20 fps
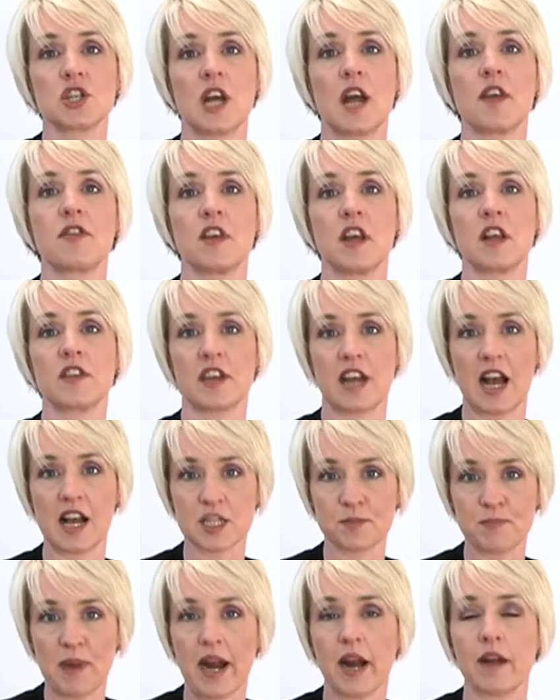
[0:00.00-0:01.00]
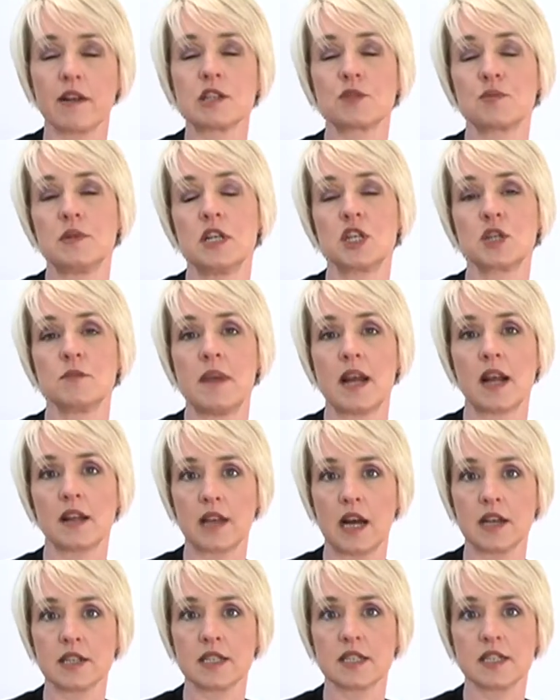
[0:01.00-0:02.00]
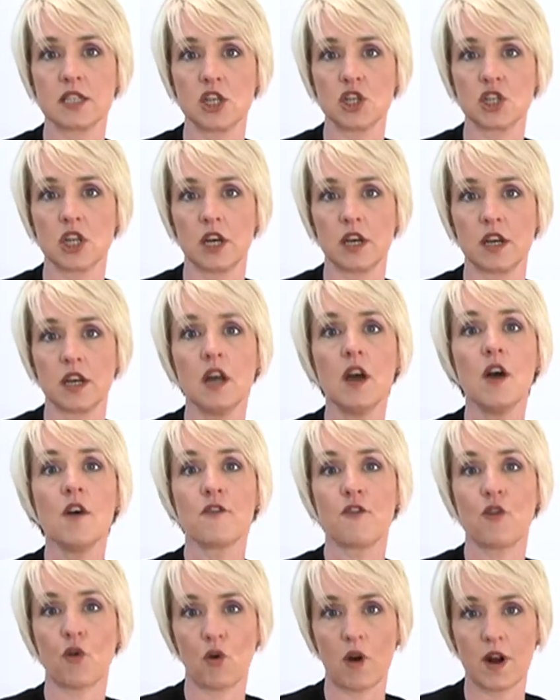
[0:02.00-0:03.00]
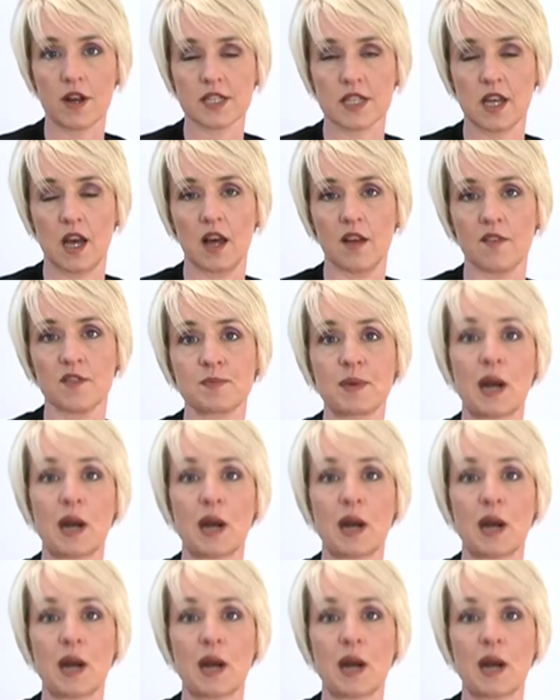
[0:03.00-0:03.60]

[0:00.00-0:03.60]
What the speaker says: and I think that as parents we need to make that decision for ourselves.